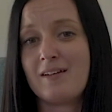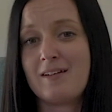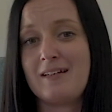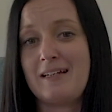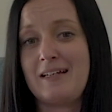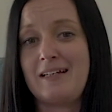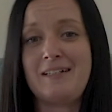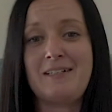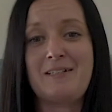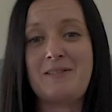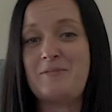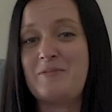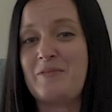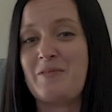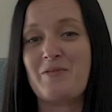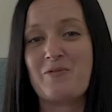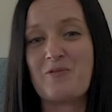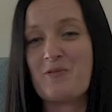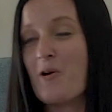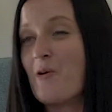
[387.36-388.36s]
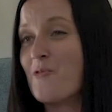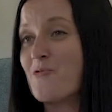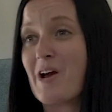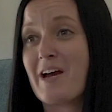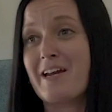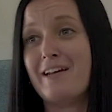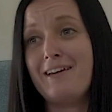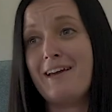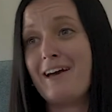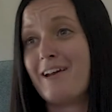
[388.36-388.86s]
A
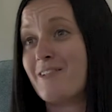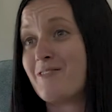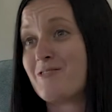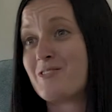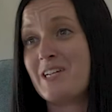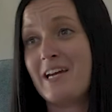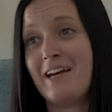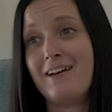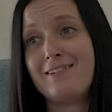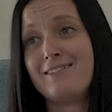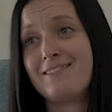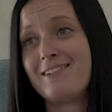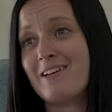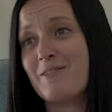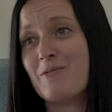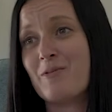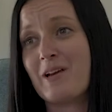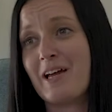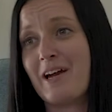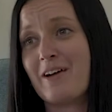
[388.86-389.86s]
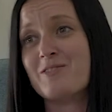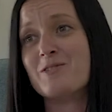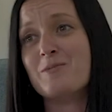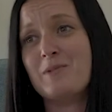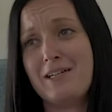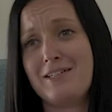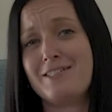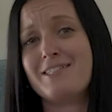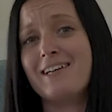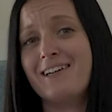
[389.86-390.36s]
rating out of 10, it would have to
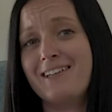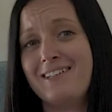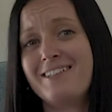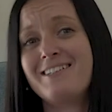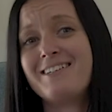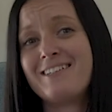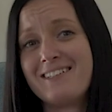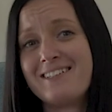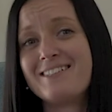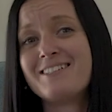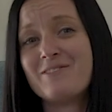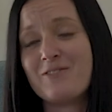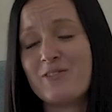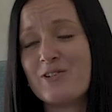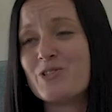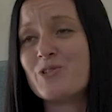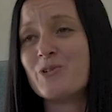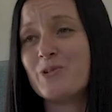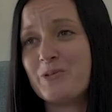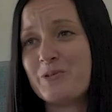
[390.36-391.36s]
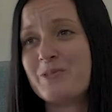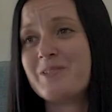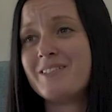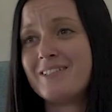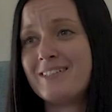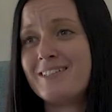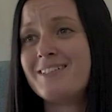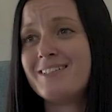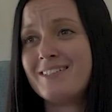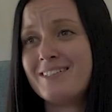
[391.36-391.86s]
be a 10, for sure.
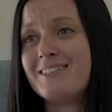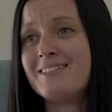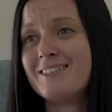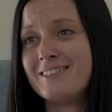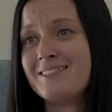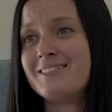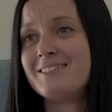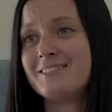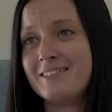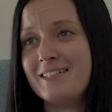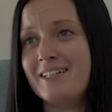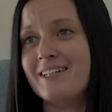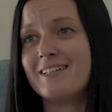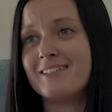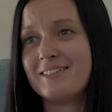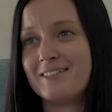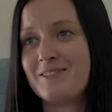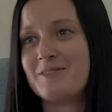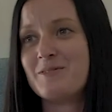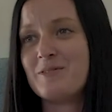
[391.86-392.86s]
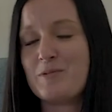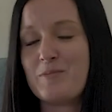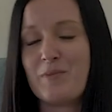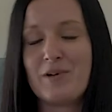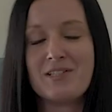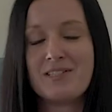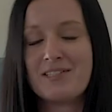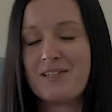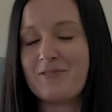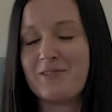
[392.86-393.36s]
Yeah,
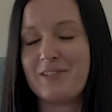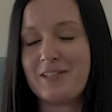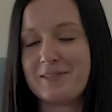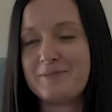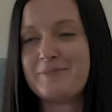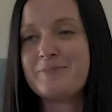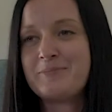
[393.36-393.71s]
most definitely.